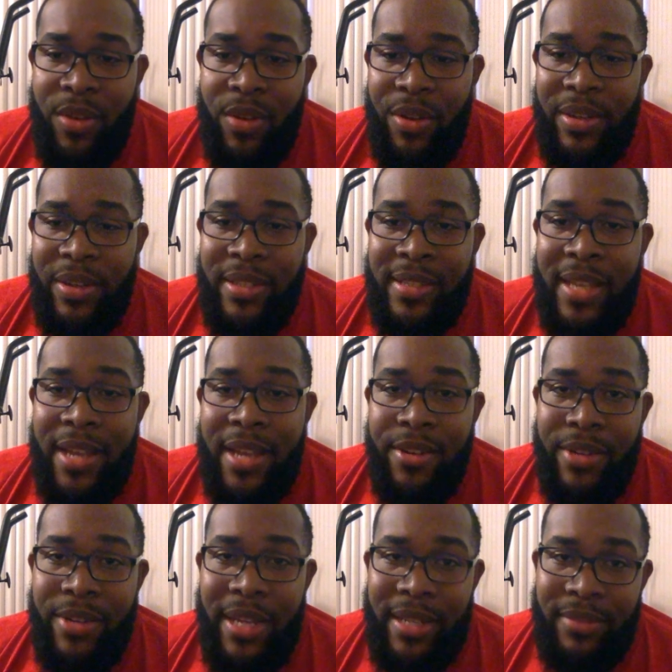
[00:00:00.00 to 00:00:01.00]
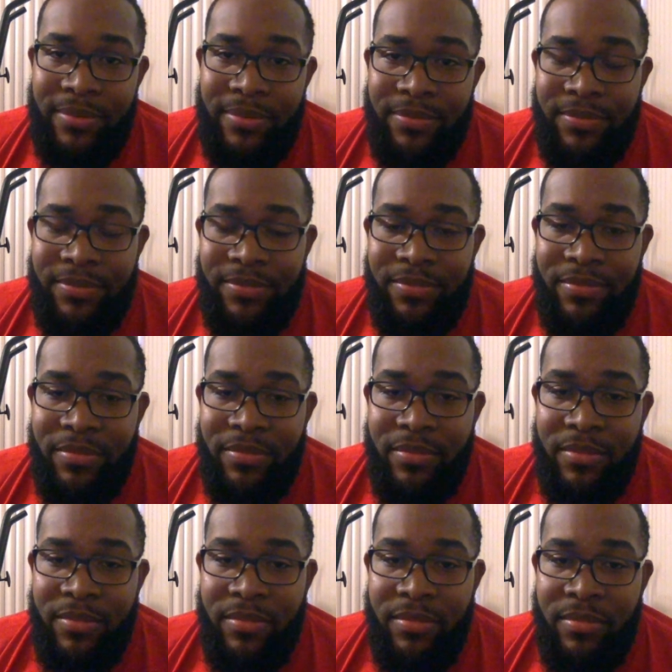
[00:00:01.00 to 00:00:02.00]
on a Saturday
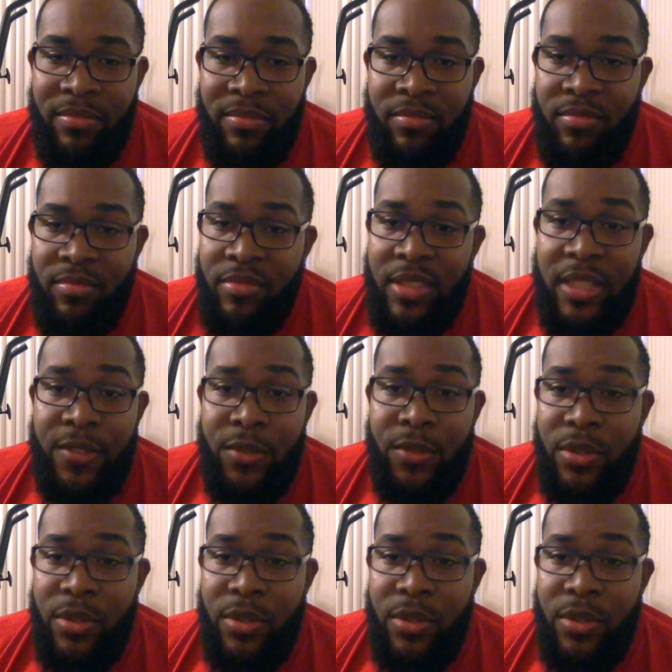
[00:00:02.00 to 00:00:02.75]
just